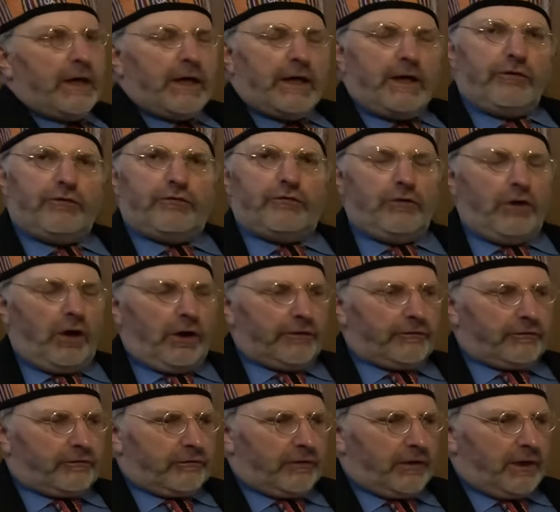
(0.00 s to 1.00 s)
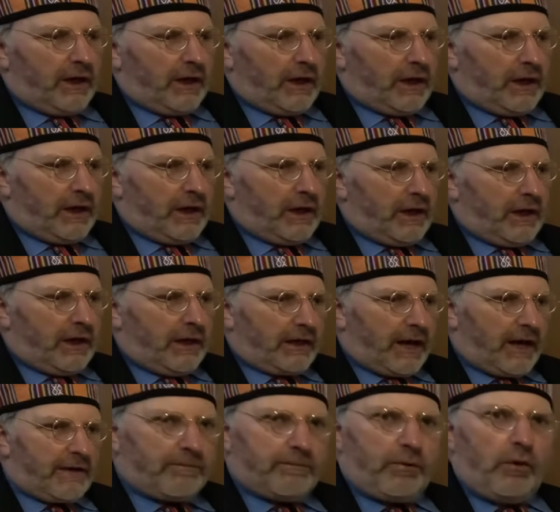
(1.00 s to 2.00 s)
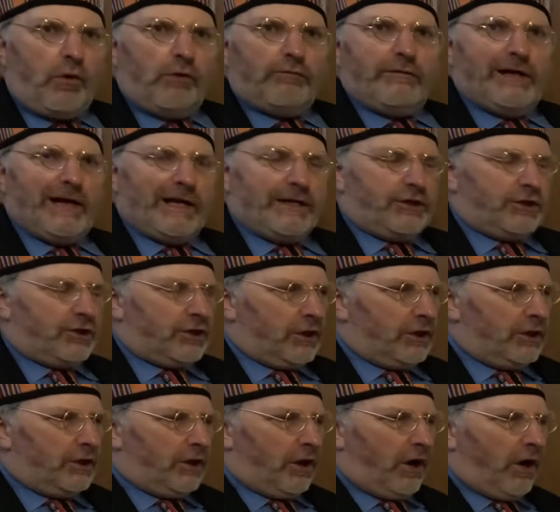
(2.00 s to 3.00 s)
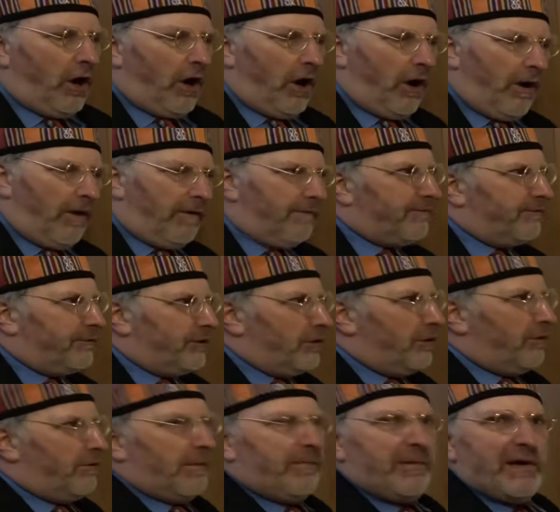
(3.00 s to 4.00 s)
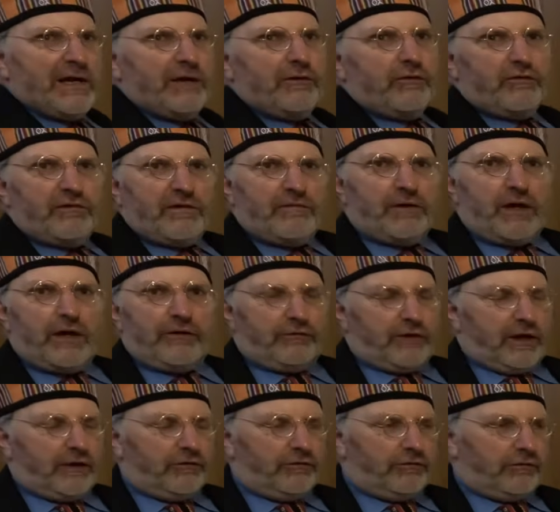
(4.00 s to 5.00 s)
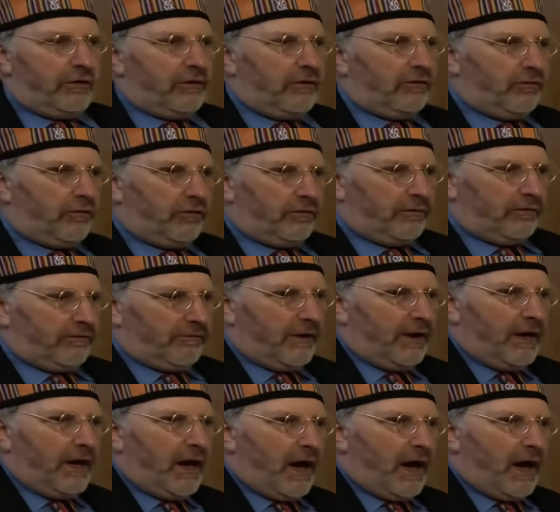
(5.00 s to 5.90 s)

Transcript: is not a of poor relation of European civilization and sort of